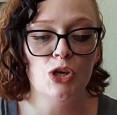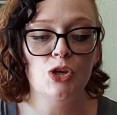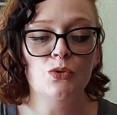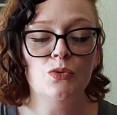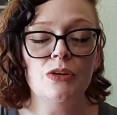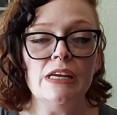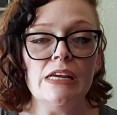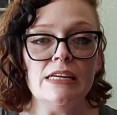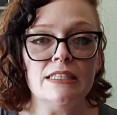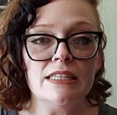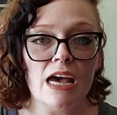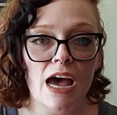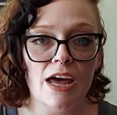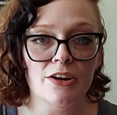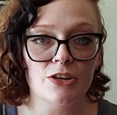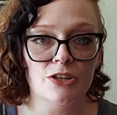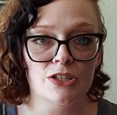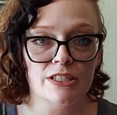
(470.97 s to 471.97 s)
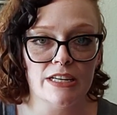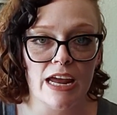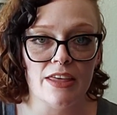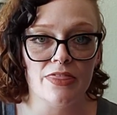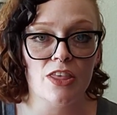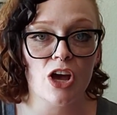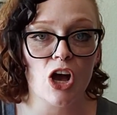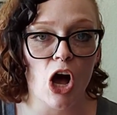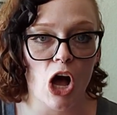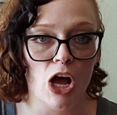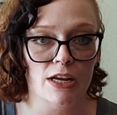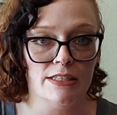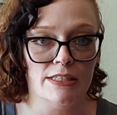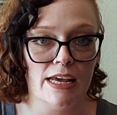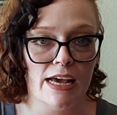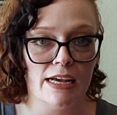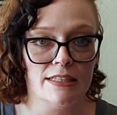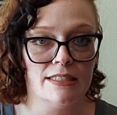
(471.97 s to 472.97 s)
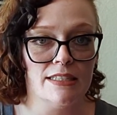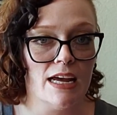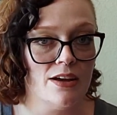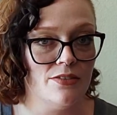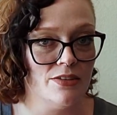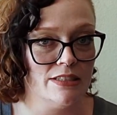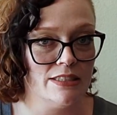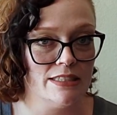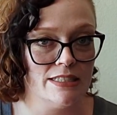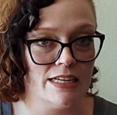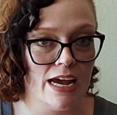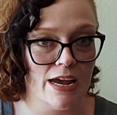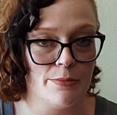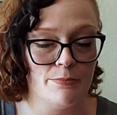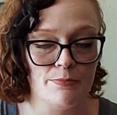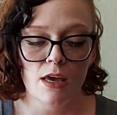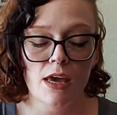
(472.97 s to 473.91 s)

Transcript: You need to understand the context of its time.